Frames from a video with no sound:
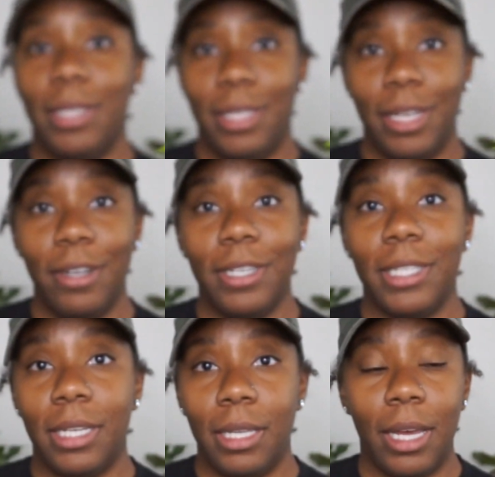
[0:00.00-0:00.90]

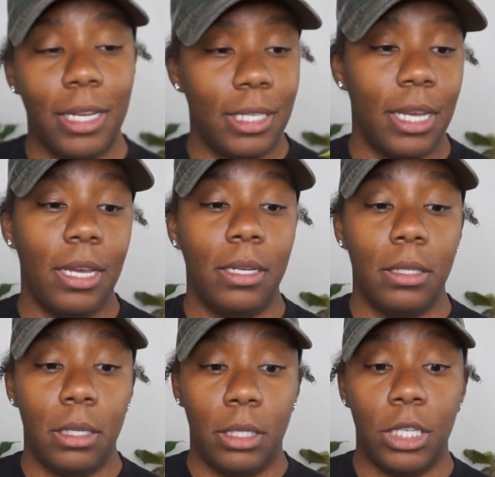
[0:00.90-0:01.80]
seriously, like I said,
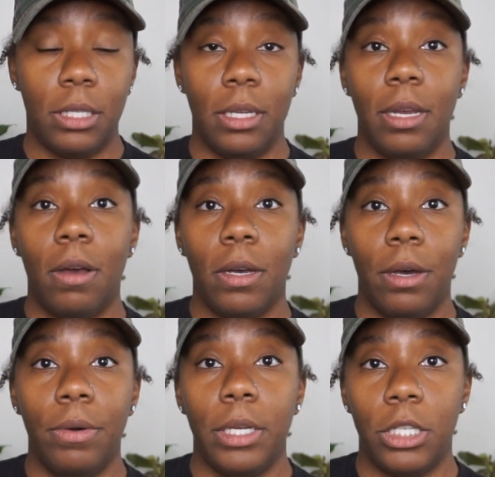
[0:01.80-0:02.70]
suggest that y'all
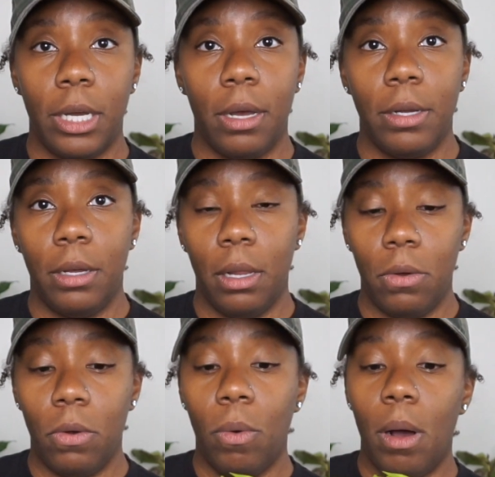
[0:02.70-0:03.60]
go and check out your
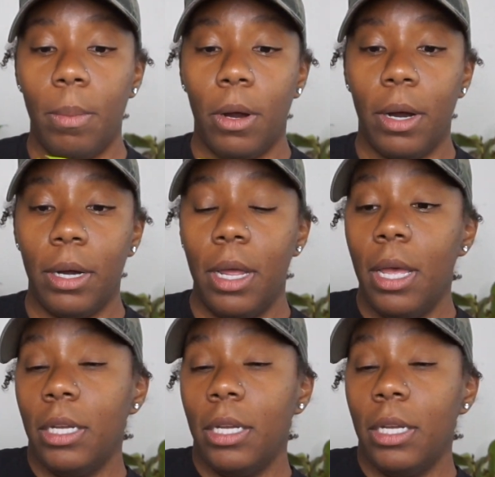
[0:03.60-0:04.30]
local Walmart.